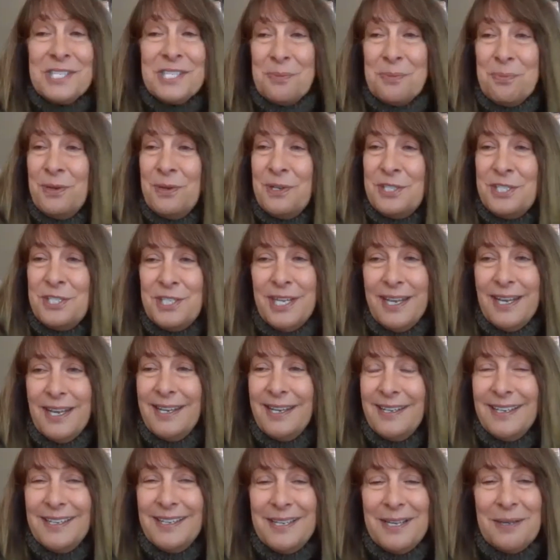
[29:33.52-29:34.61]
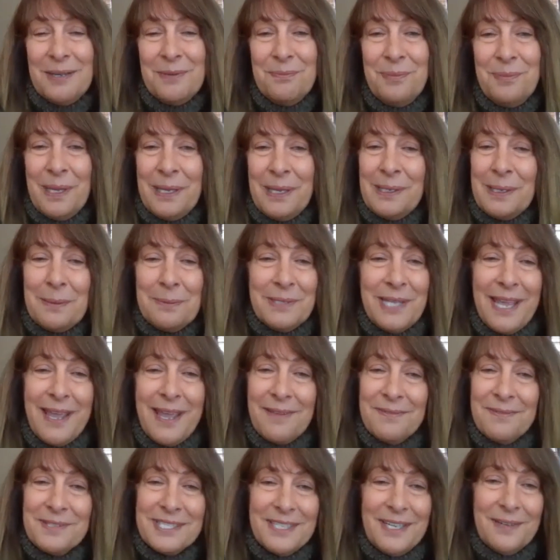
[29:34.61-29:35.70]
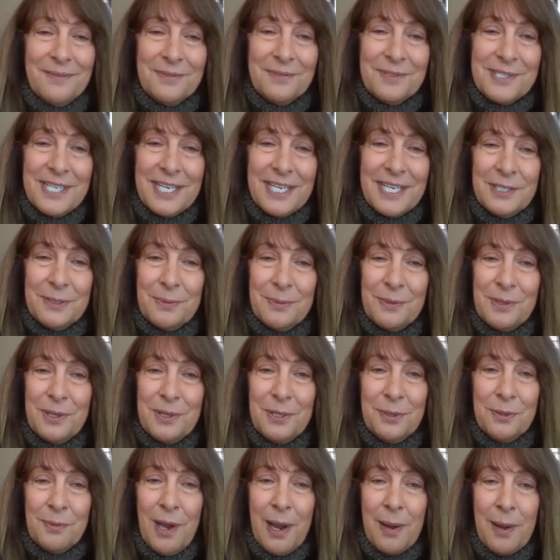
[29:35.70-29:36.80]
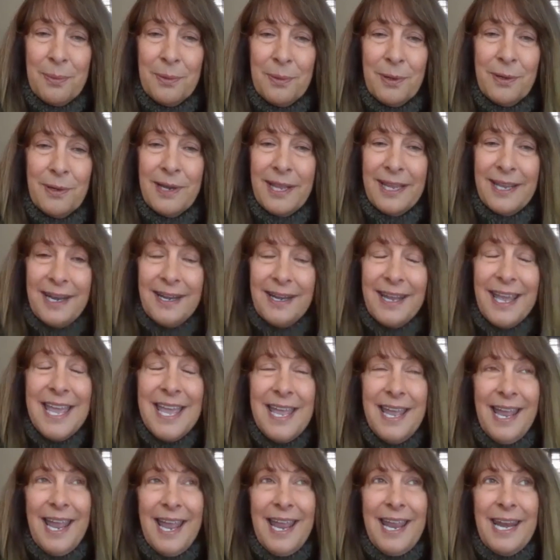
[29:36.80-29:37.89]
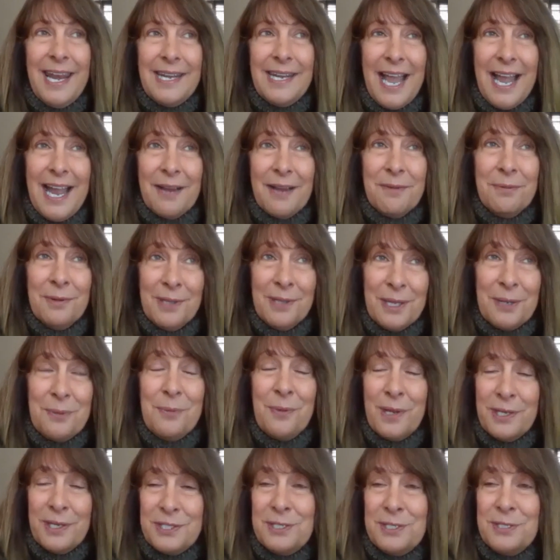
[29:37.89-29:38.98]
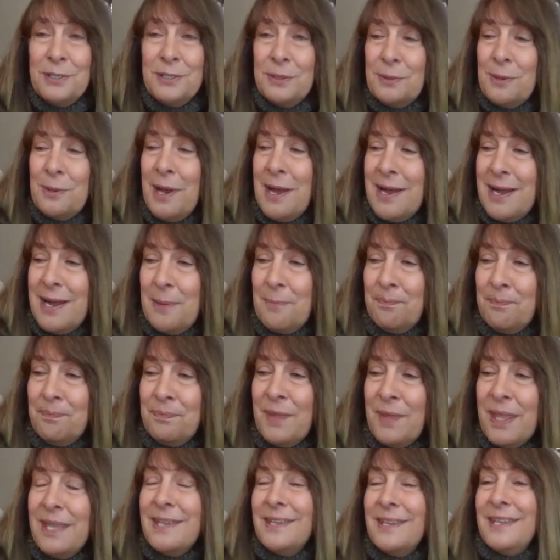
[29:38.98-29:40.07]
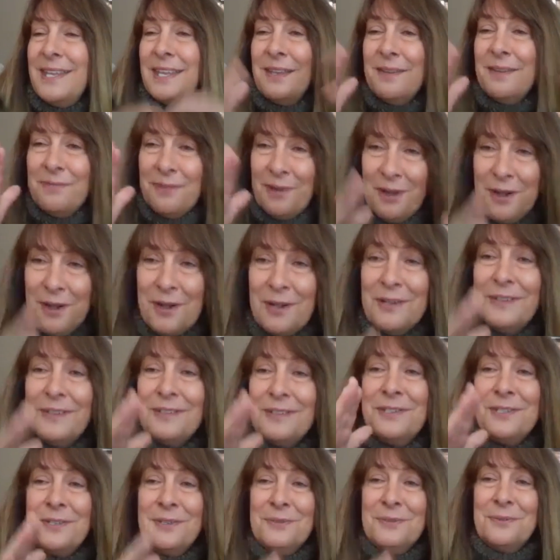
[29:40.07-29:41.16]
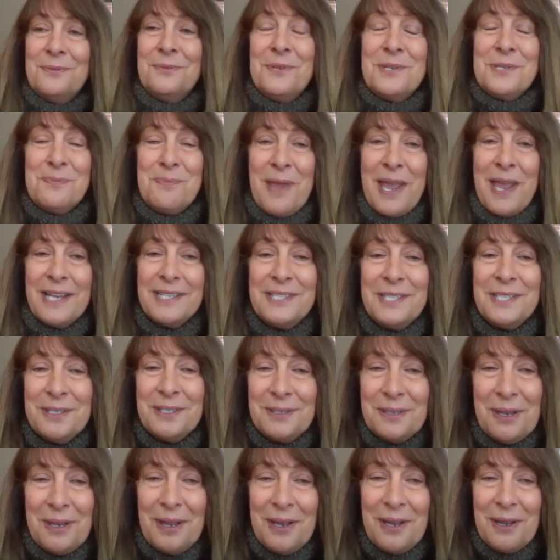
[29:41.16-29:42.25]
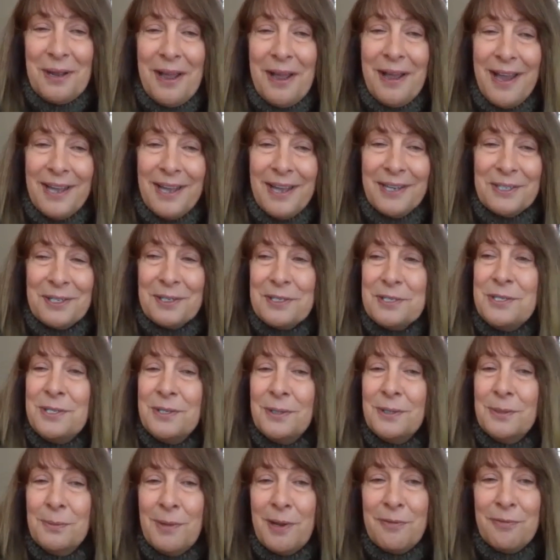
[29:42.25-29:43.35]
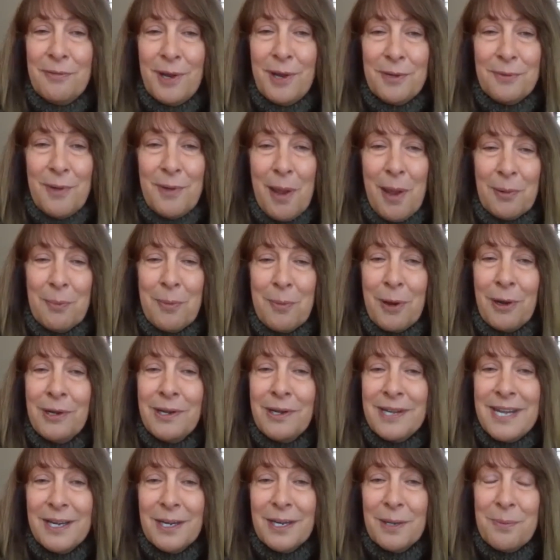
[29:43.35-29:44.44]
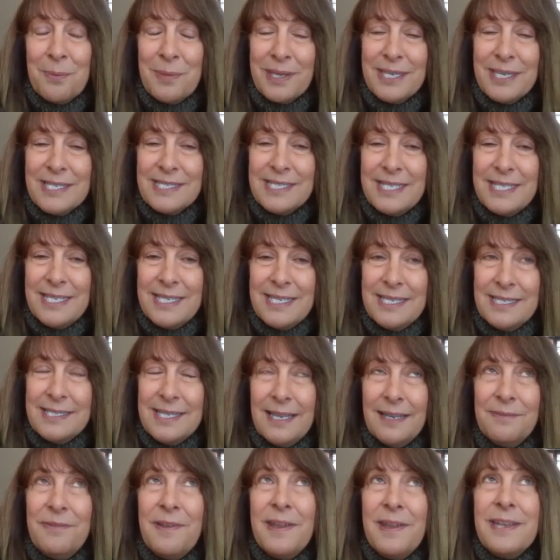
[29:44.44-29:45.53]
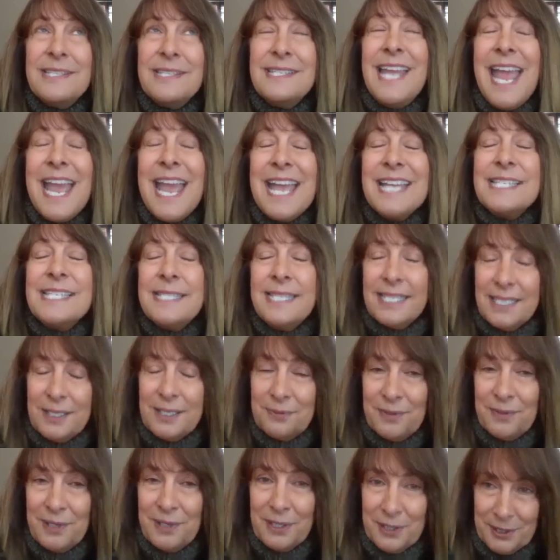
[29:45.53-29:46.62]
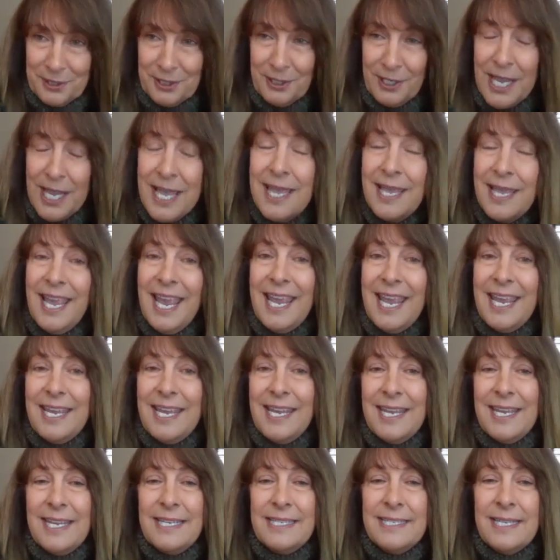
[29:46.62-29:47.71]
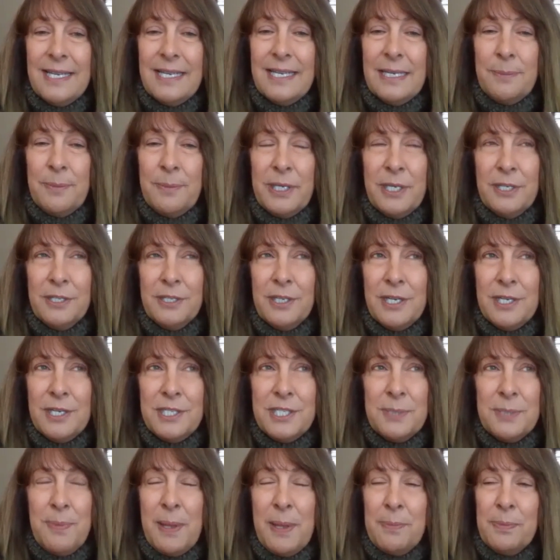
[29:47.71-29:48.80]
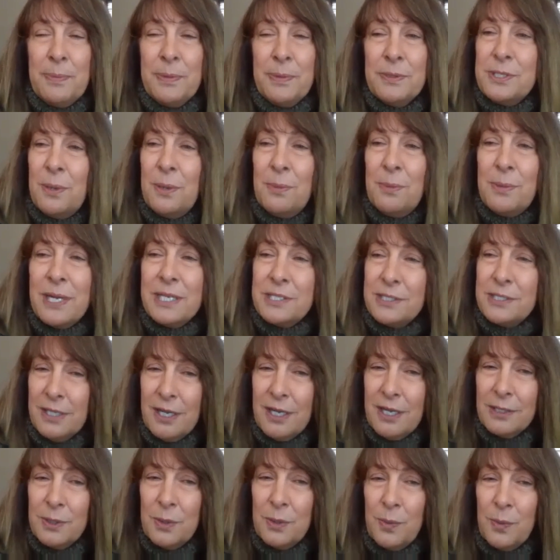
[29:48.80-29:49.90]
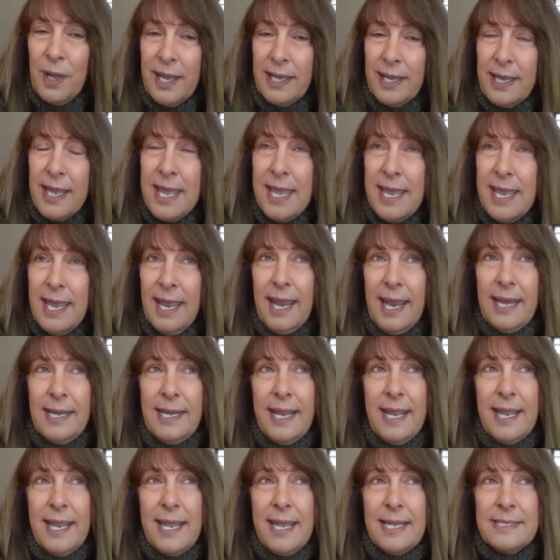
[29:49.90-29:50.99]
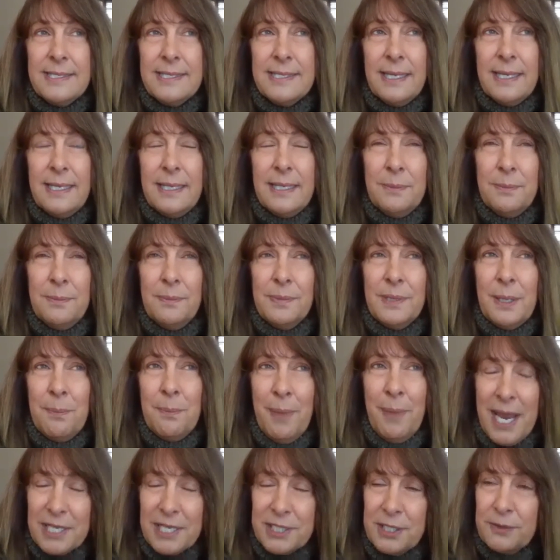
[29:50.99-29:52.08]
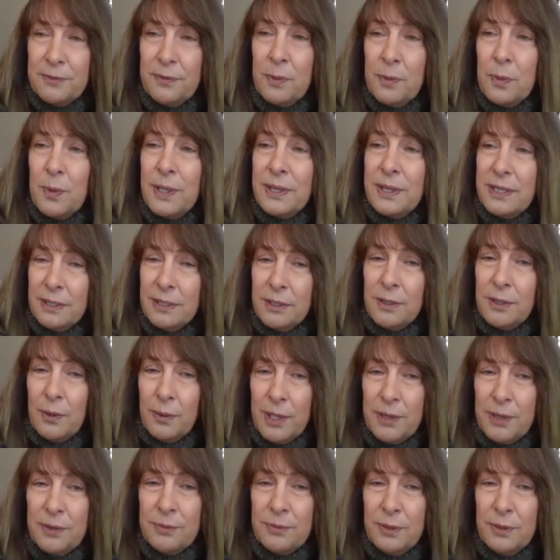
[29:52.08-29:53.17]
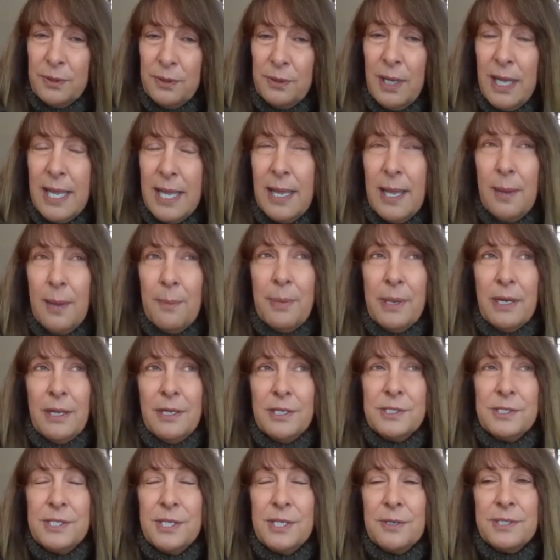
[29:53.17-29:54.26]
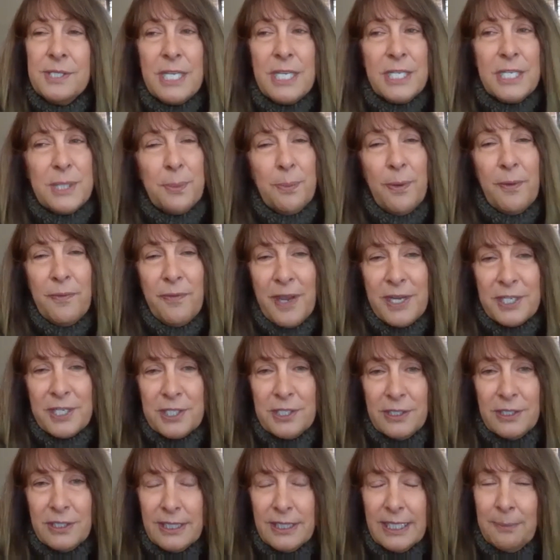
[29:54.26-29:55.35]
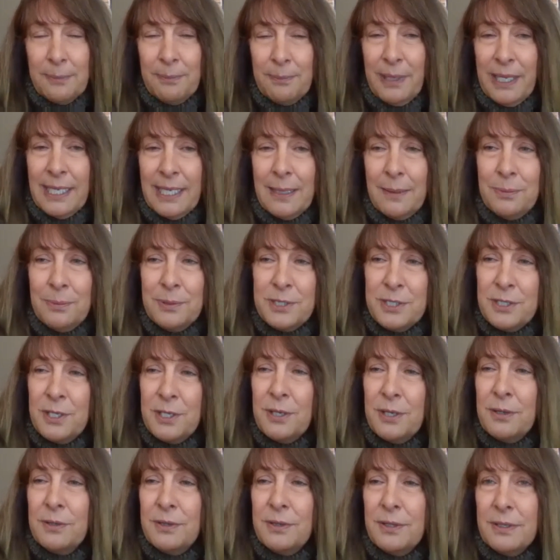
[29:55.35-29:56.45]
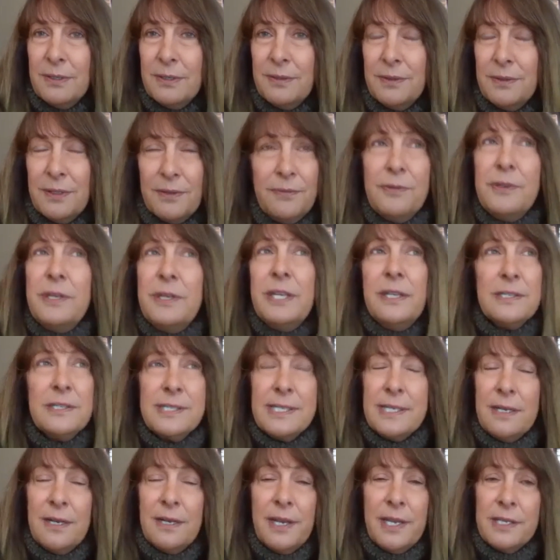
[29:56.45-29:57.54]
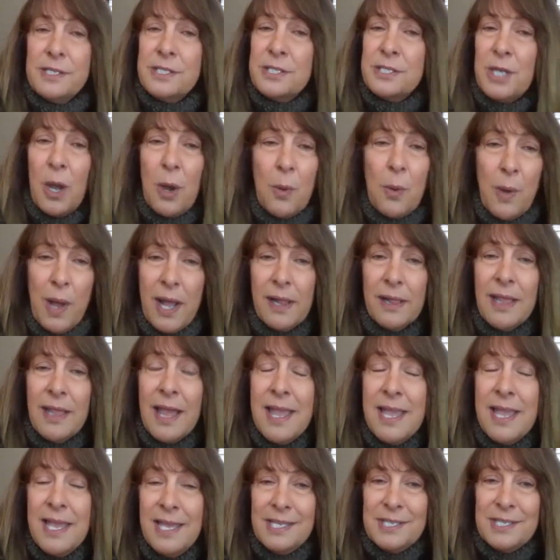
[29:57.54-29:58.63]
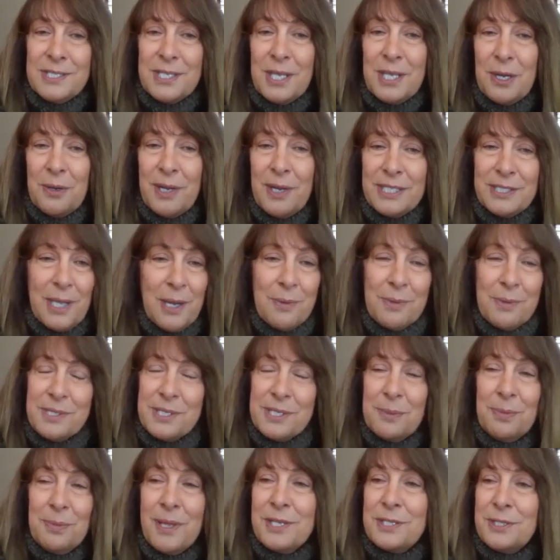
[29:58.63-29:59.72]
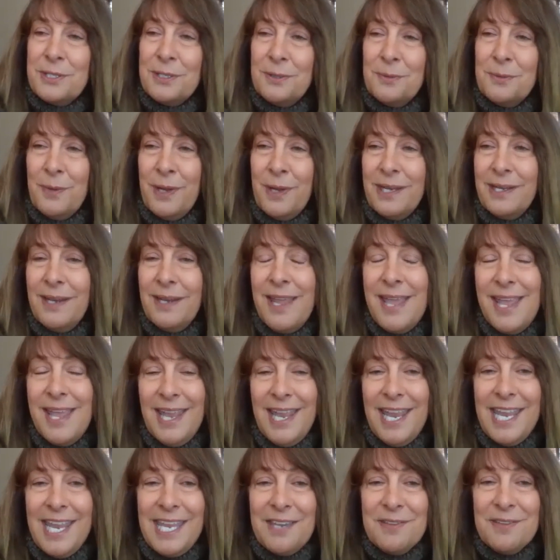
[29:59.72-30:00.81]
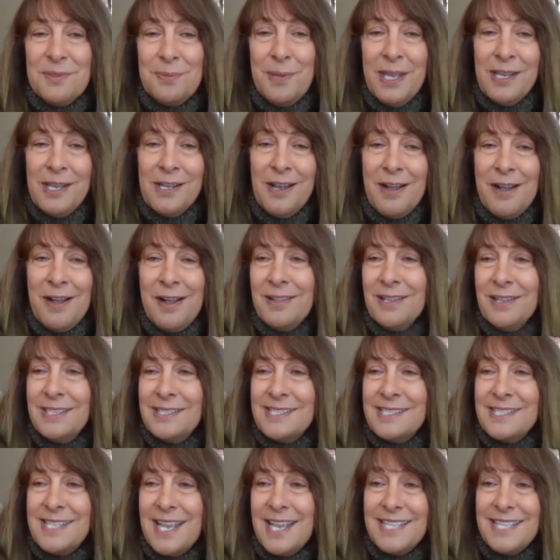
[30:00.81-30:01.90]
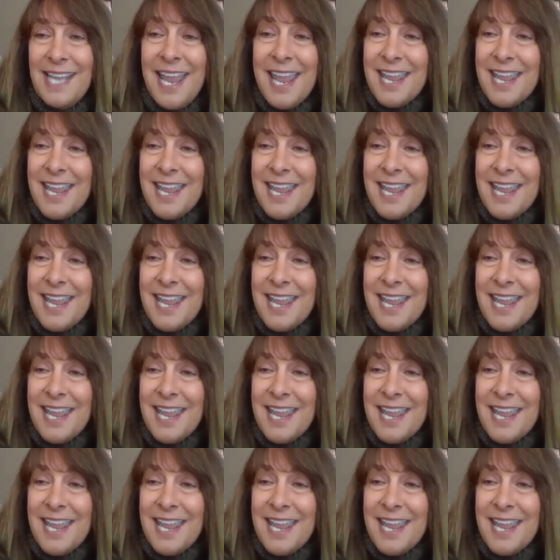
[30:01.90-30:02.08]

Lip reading: just appreciate being able to have this conversation with you, Robert, and I really want to give all due respect and honor to my friend Robert Martin here, because he's a fantastic realtor and encourages people so much along the way, and has compassion for what they're going through, but also such a professional in being able to know the Foothills area so well. So it's always a pleasure when he gives me a call and says,